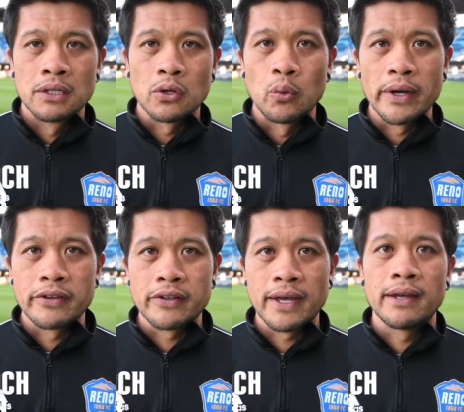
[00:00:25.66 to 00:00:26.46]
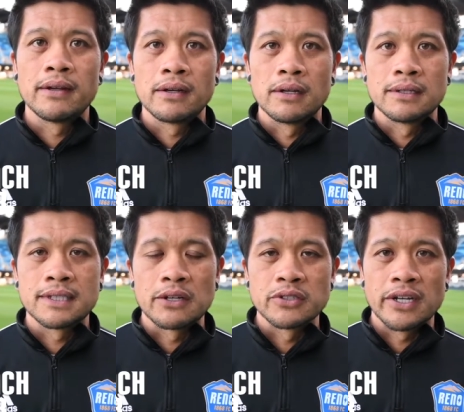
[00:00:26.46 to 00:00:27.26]
the weather that
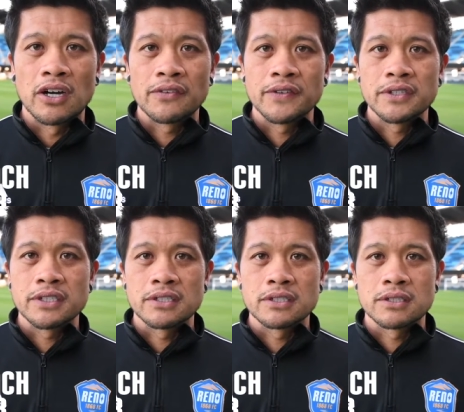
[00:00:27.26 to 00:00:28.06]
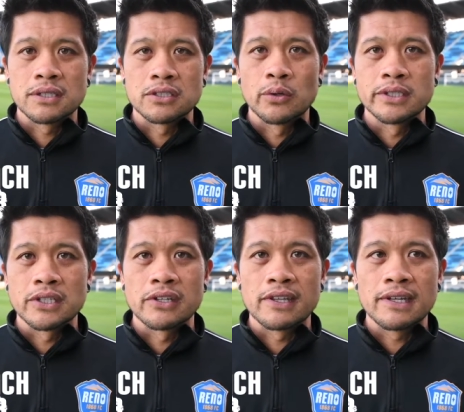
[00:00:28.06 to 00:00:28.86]
San Jose offers, it's it's always a
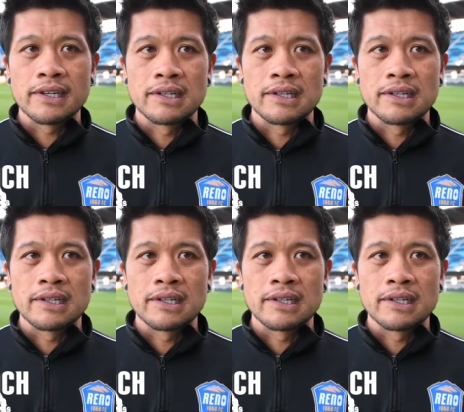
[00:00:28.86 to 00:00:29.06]
good thing,